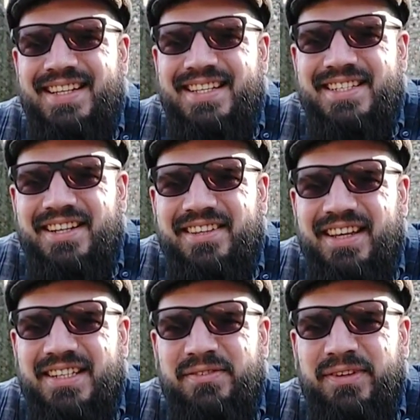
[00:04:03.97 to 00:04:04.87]
So
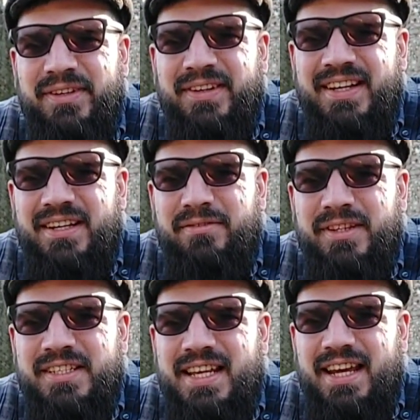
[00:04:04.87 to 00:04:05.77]
thanks for
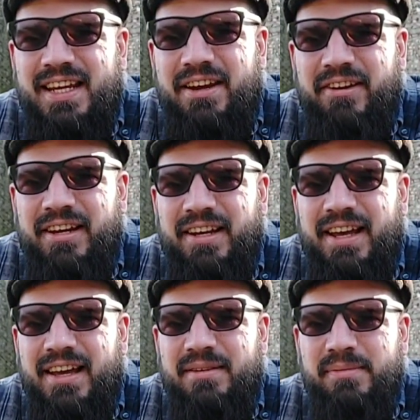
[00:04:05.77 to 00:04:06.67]
the tag, Ceri and
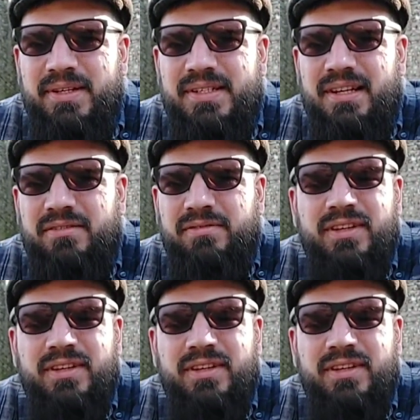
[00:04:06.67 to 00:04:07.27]
Kat. Much love.